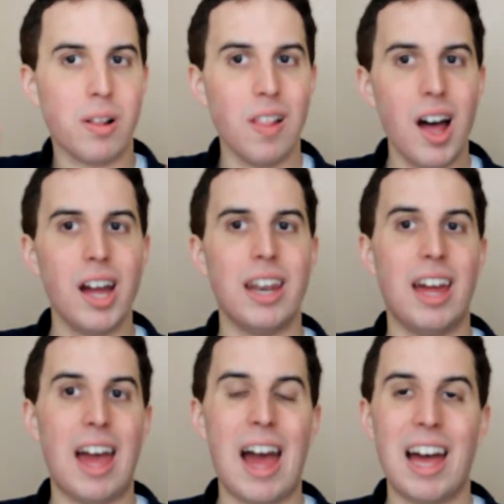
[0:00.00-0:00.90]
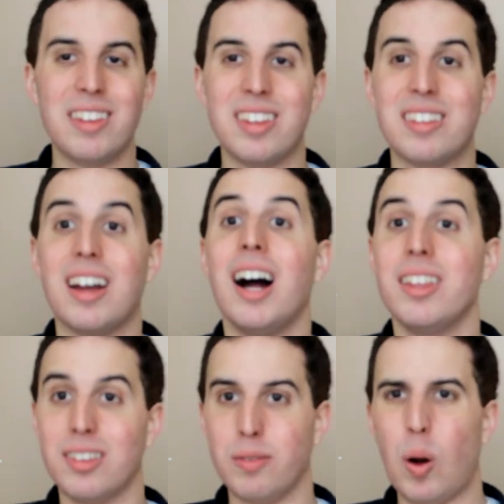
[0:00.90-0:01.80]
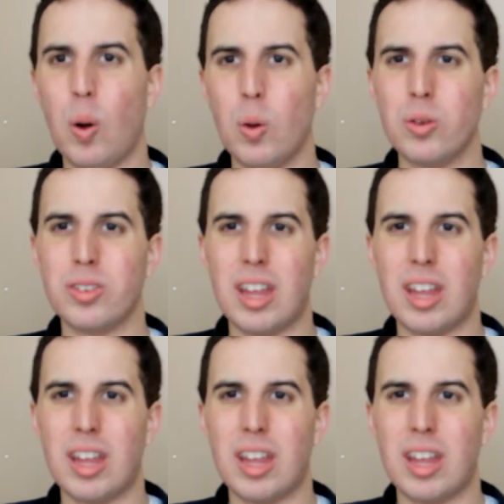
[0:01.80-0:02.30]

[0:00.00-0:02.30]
plot has tons of holes,